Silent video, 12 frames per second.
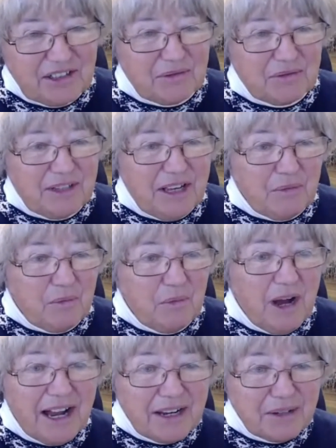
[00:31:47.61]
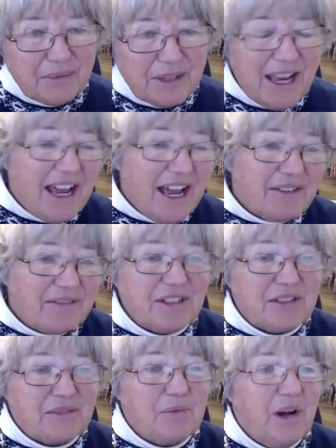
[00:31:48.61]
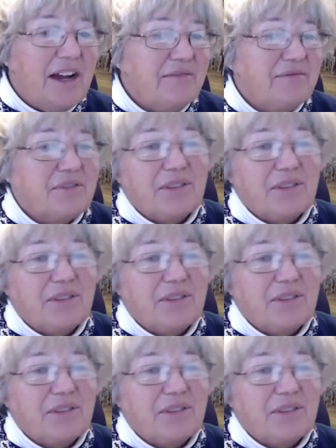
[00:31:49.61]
and, and why do we have this wide